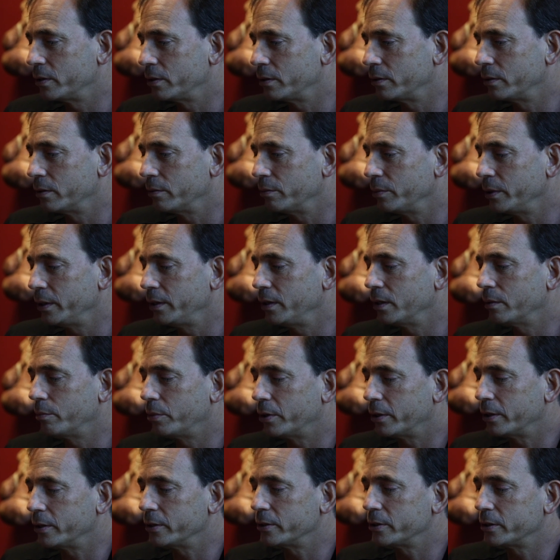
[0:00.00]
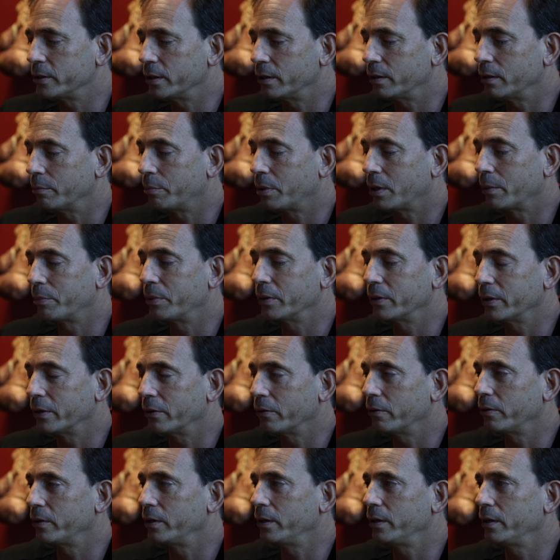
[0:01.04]
the media buzz and the
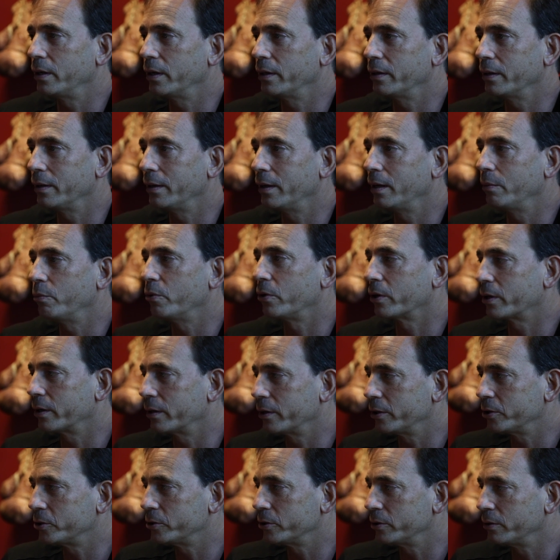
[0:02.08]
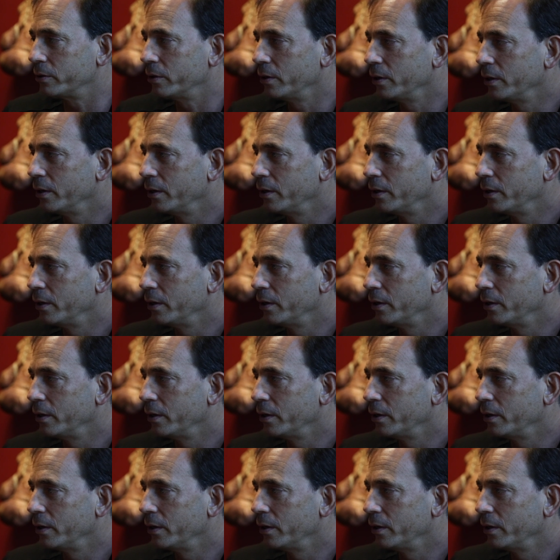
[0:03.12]
popularity and the name recognition